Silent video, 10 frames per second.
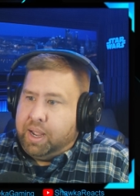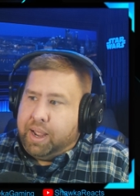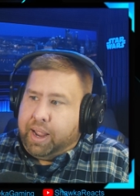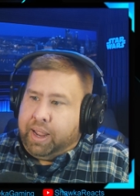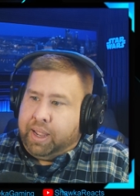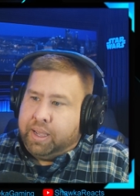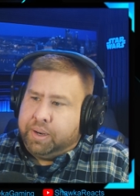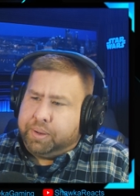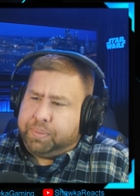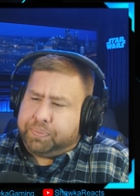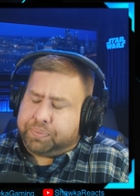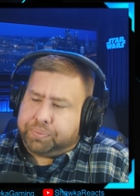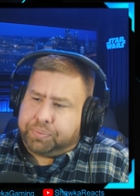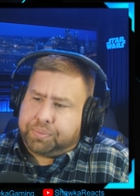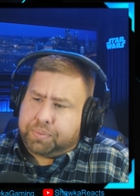and
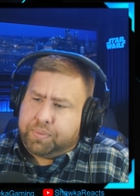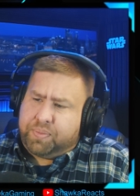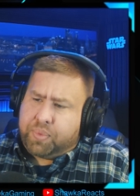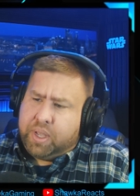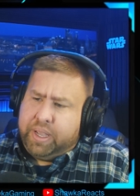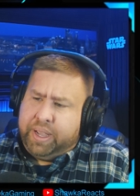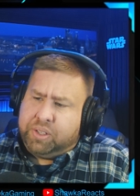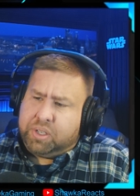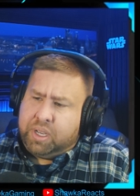it's